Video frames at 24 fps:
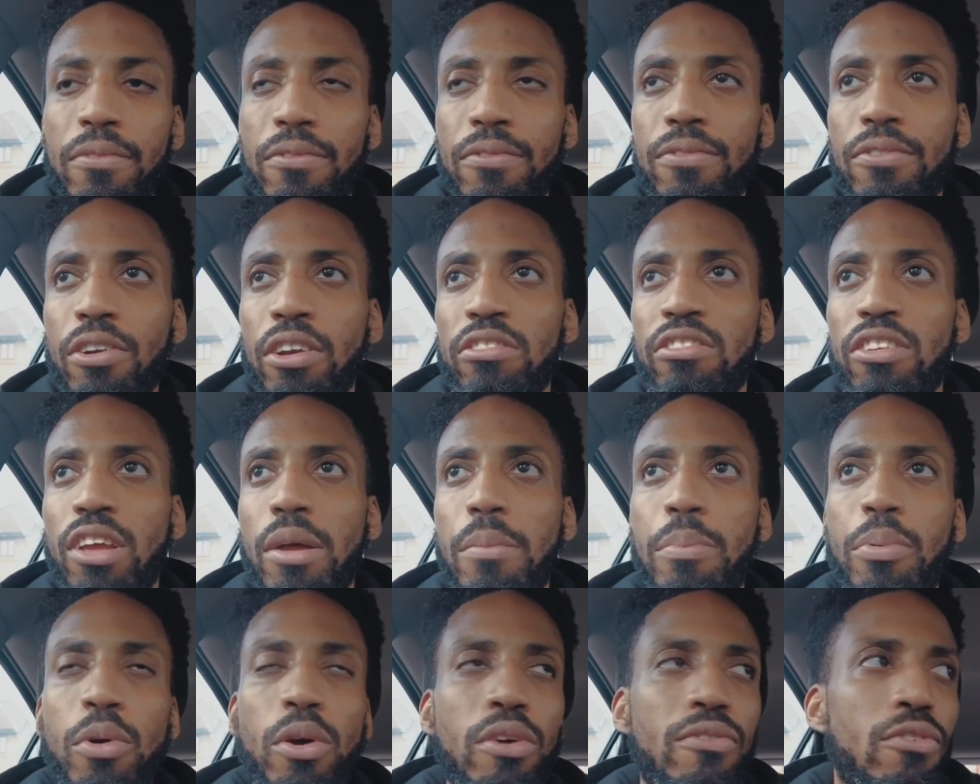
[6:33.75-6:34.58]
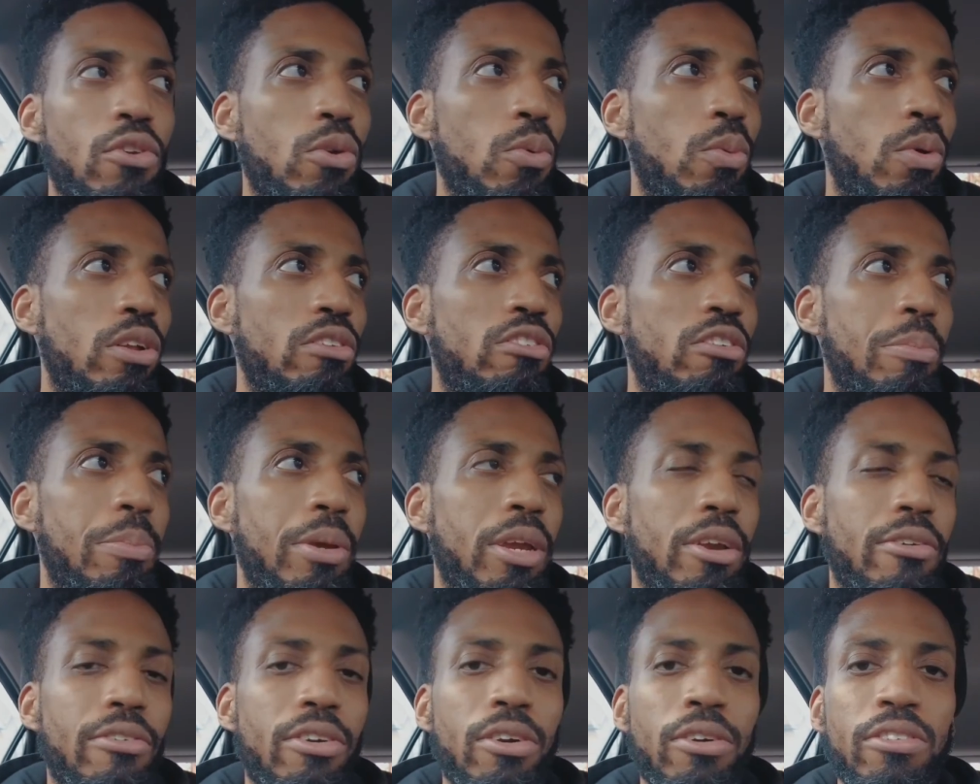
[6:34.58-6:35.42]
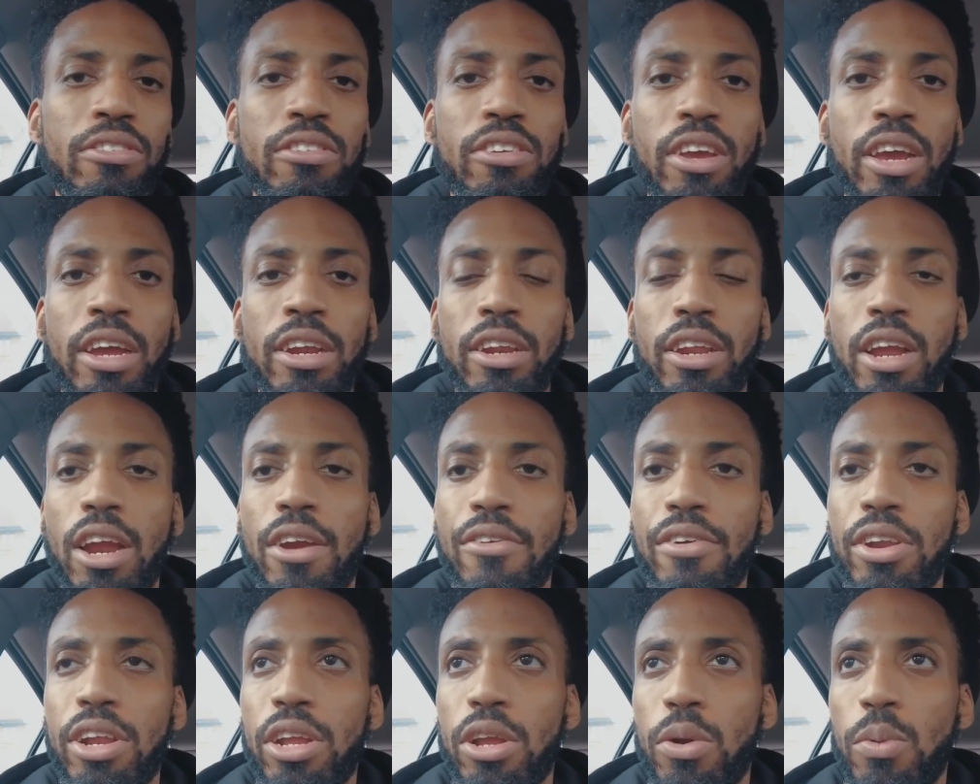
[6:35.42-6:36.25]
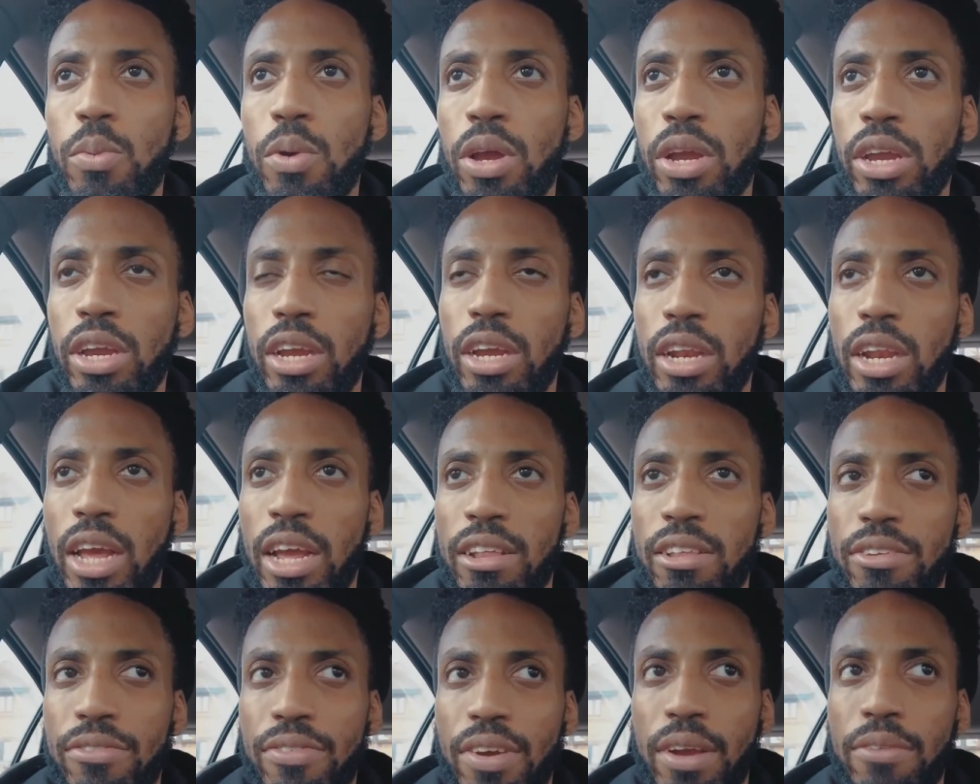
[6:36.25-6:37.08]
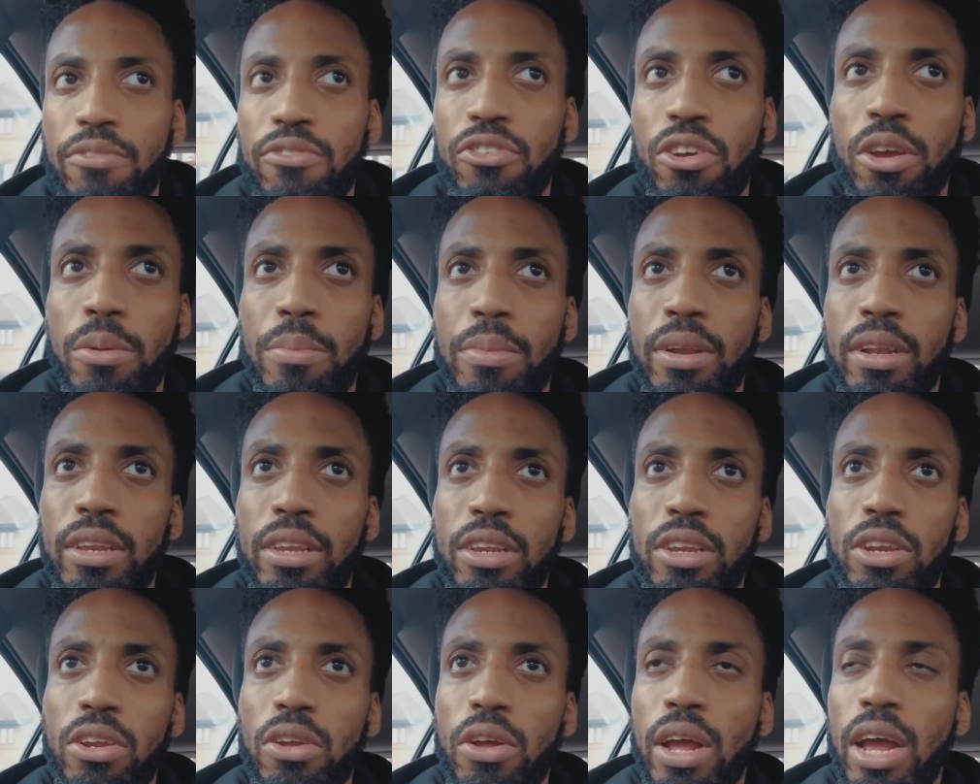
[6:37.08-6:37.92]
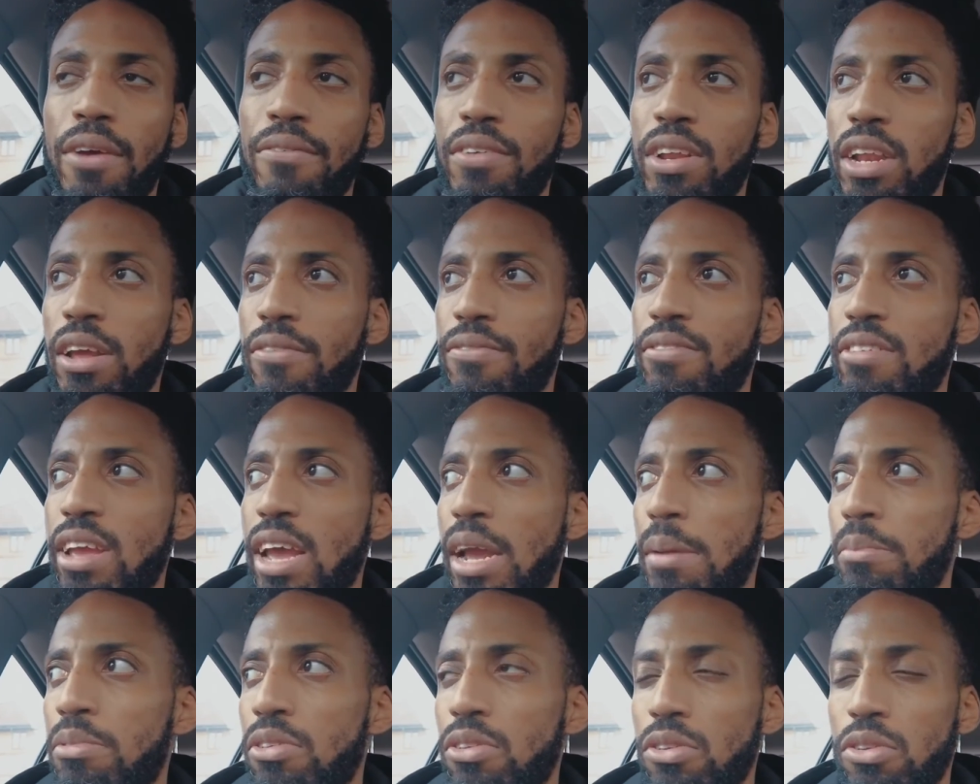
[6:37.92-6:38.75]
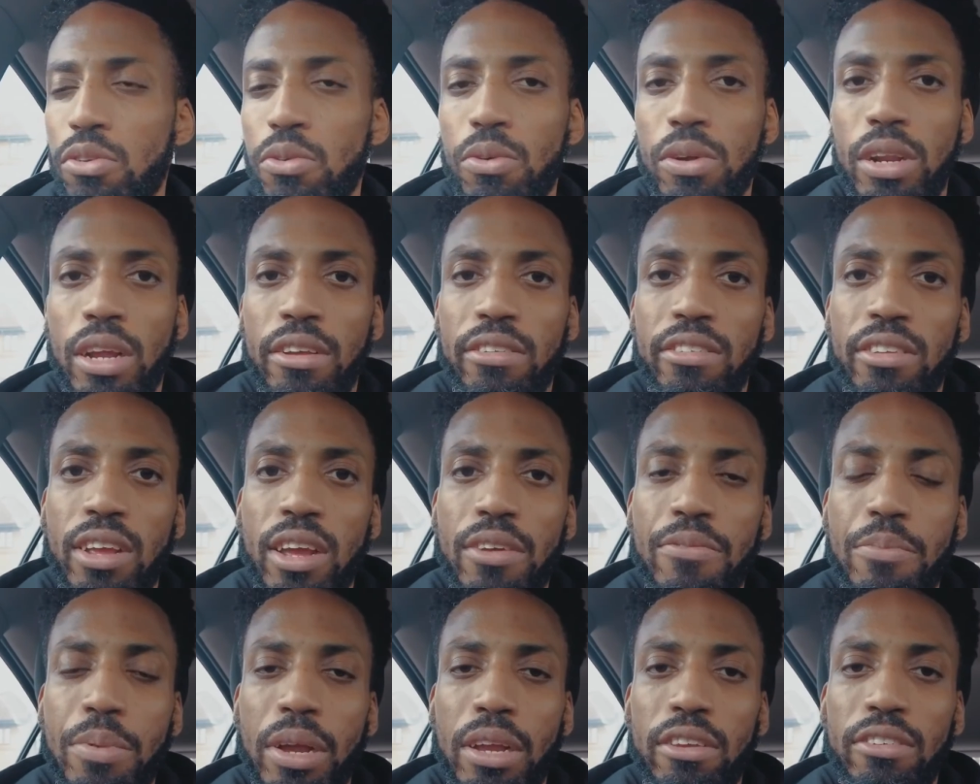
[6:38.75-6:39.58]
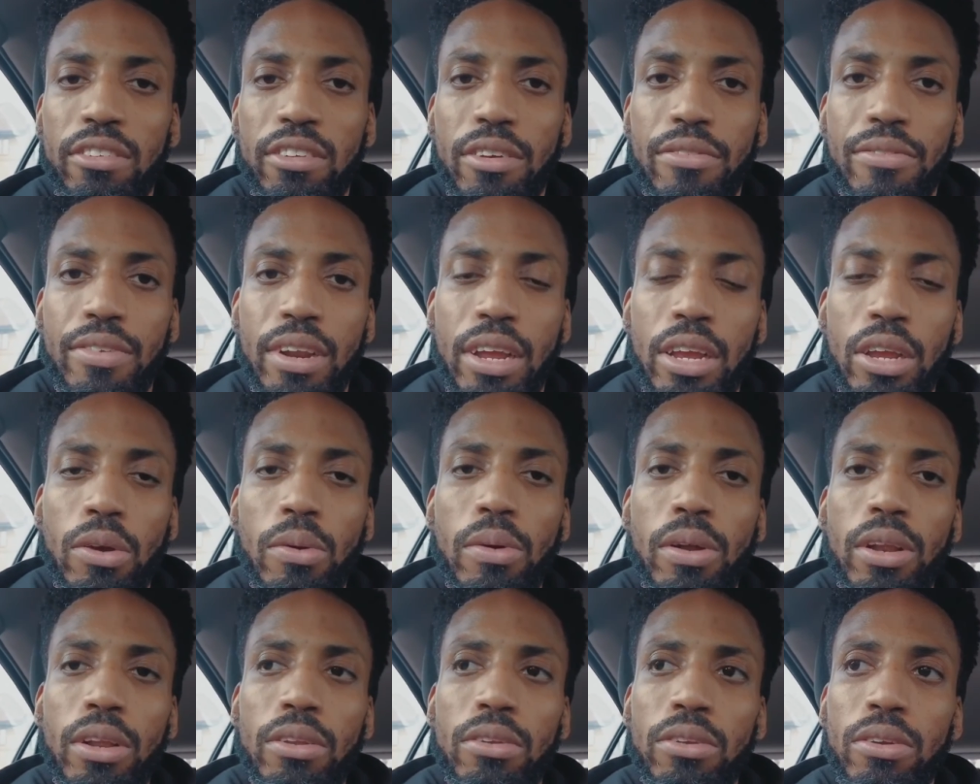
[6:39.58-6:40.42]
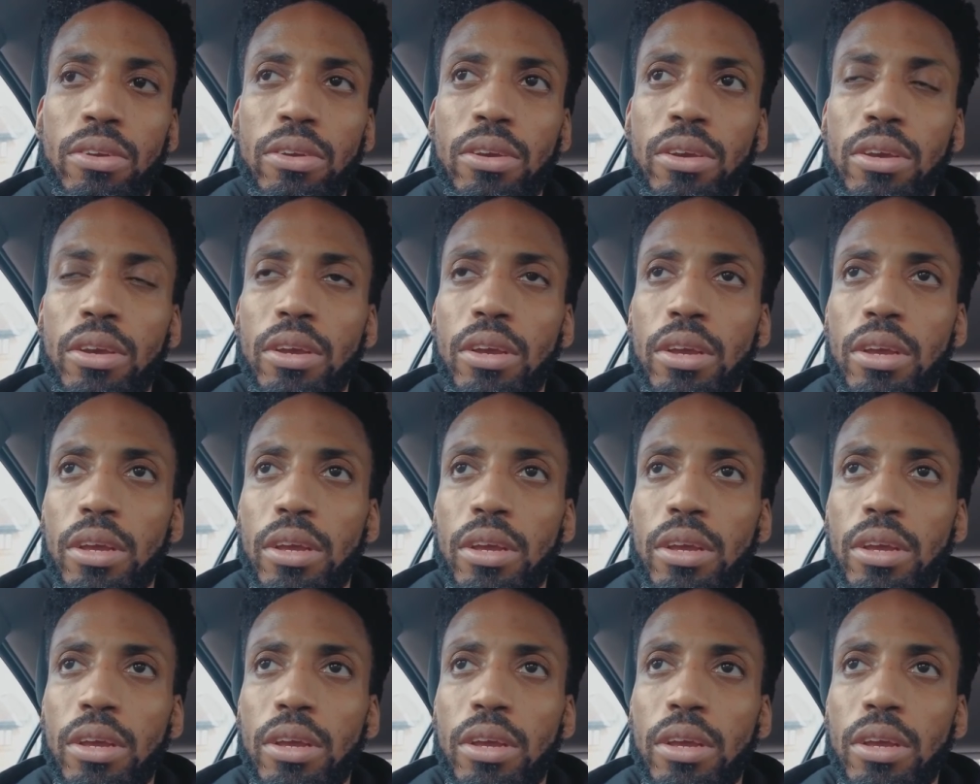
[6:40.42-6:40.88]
For example, if you want to be a realtor and currently you're working a 9-to-5 job and you don't have enough time to do all that stuff, but it's something that you want to do,